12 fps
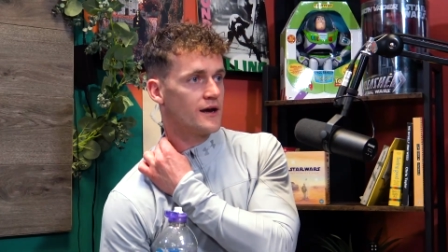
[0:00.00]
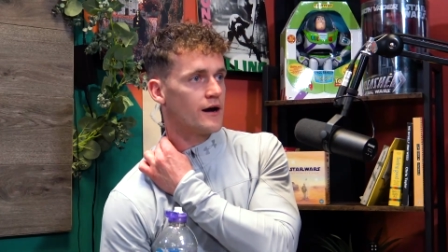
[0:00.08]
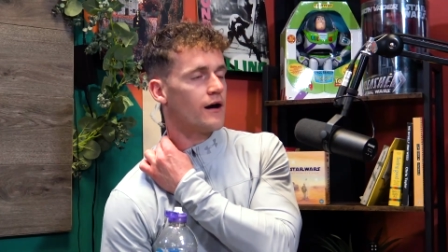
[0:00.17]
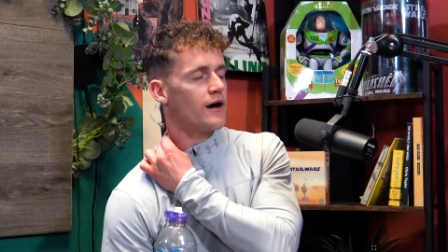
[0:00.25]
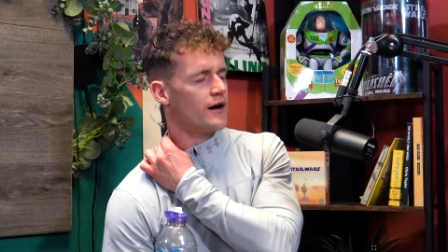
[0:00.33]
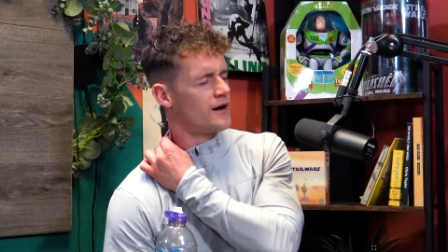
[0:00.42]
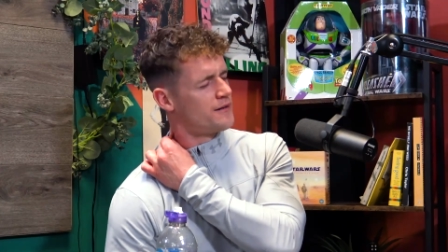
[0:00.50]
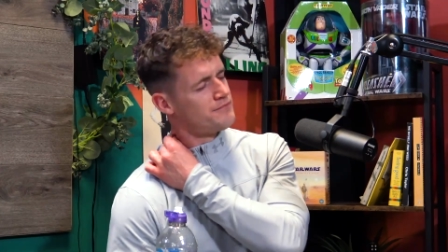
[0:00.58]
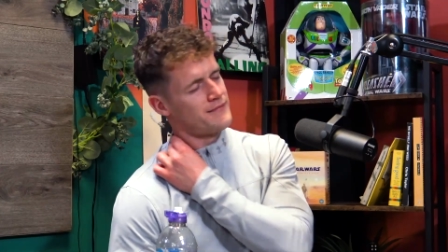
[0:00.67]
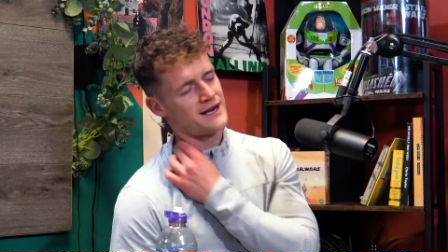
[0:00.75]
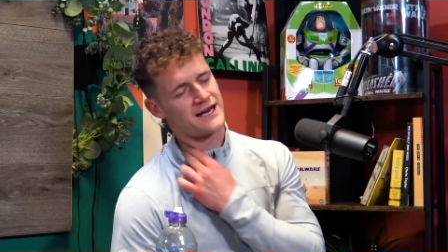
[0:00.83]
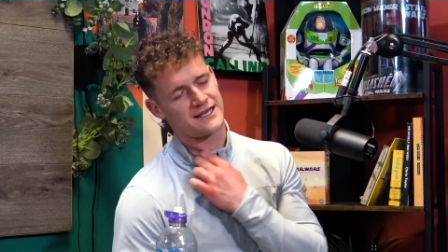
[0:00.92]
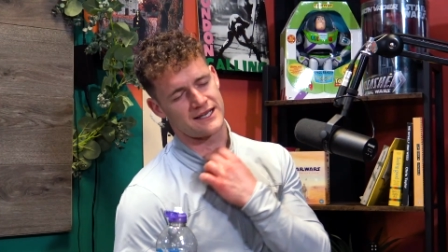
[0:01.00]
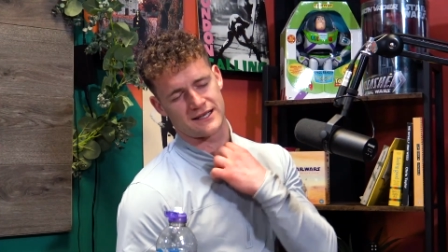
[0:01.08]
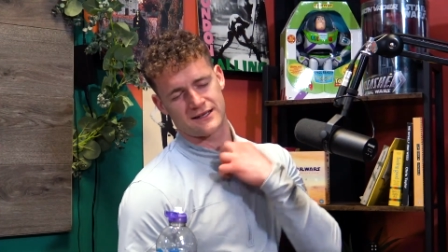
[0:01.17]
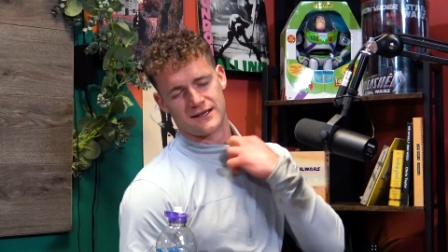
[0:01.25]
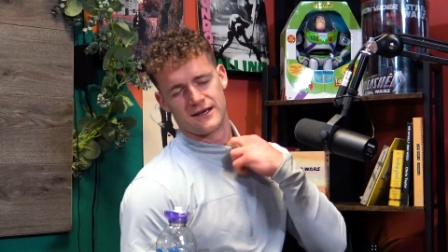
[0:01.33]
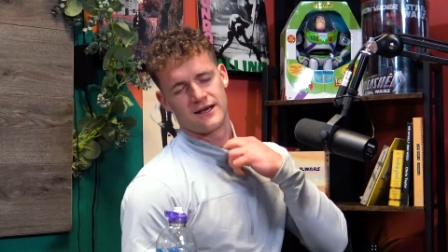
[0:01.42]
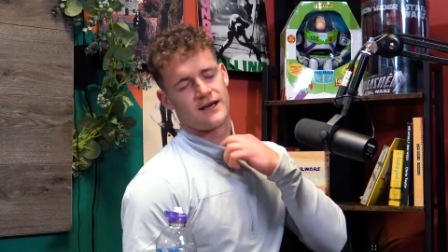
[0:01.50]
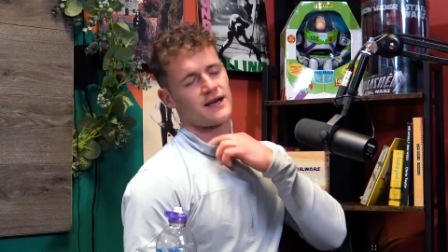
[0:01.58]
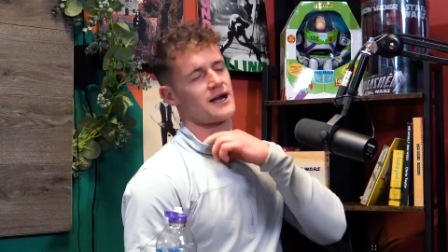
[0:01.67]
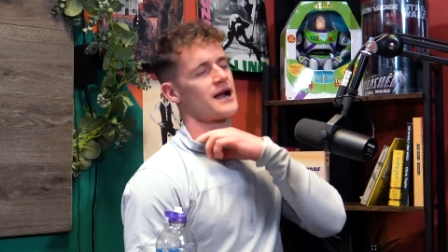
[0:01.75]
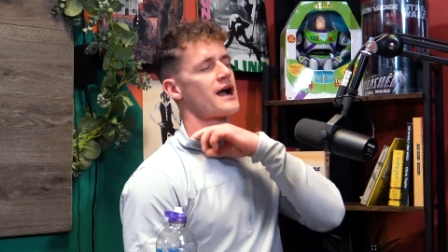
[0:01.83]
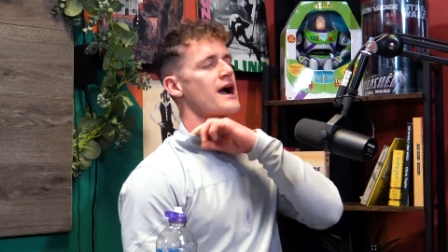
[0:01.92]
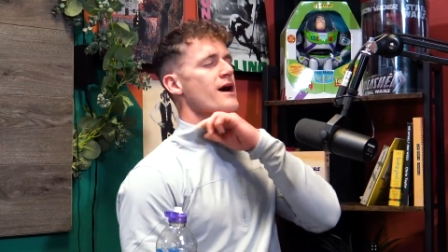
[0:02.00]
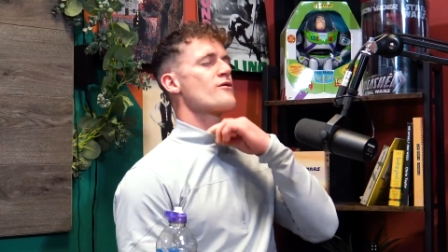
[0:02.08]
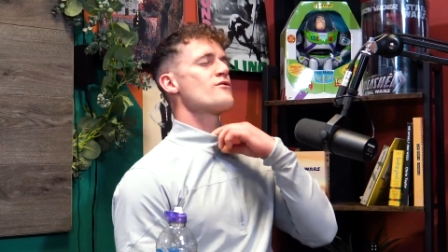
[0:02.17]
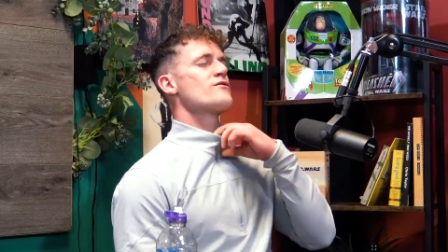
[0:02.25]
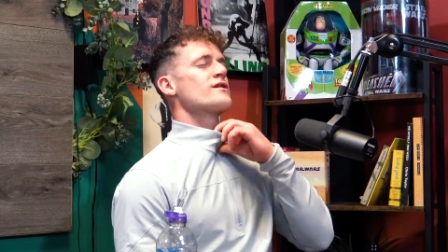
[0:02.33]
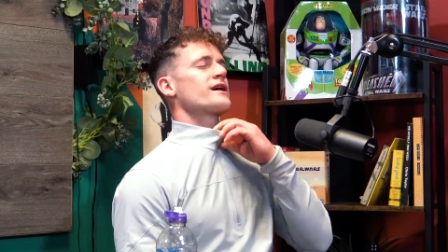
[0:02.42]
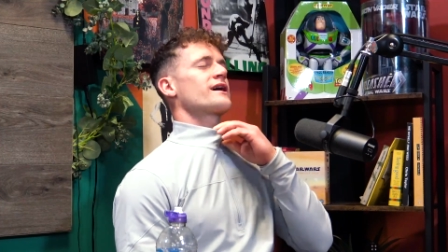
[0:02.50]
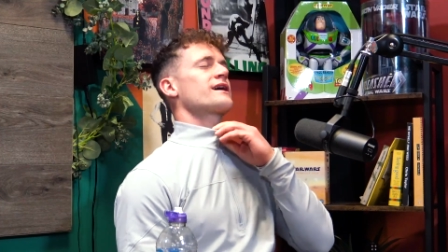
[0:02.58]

Oh man, how